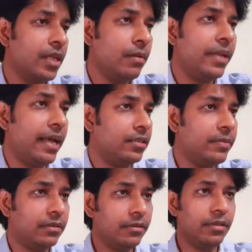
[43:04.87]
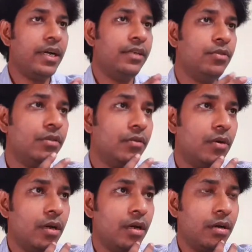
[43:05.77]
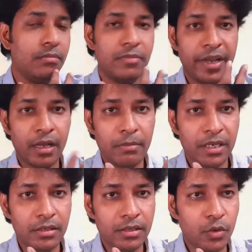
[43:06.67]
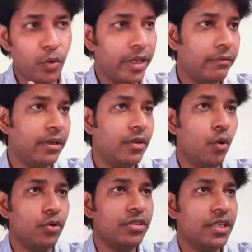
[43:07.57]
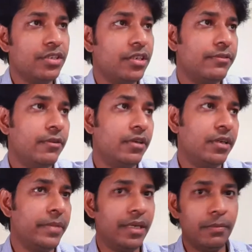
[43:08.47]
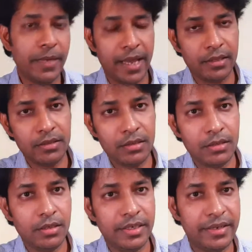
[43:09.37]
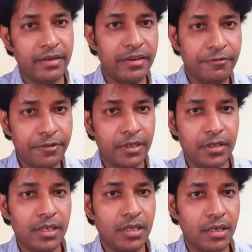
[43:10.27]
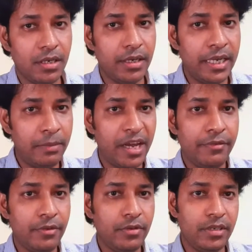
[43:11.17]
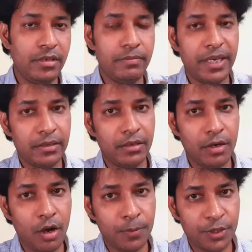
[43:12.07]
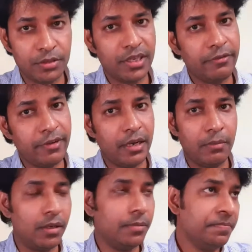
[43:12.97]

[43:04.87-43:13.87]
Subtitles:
But I do not recommend going with Hostinger for the bigger plans. There are different, in my view, there are better options available.